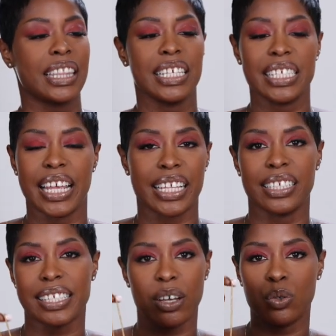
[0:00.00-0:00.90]
this
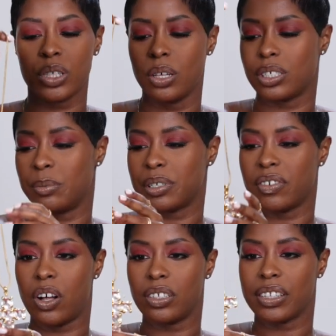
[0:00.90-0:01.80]
necklace, I'll do close-ups
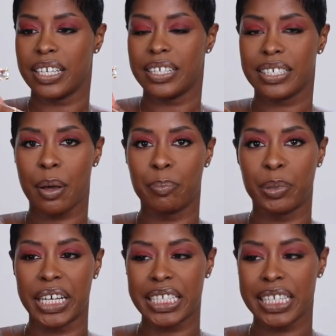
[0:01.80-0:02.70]
of all of these,
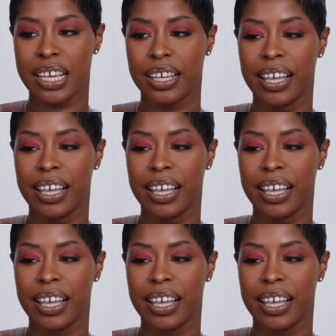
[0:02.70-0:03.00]
but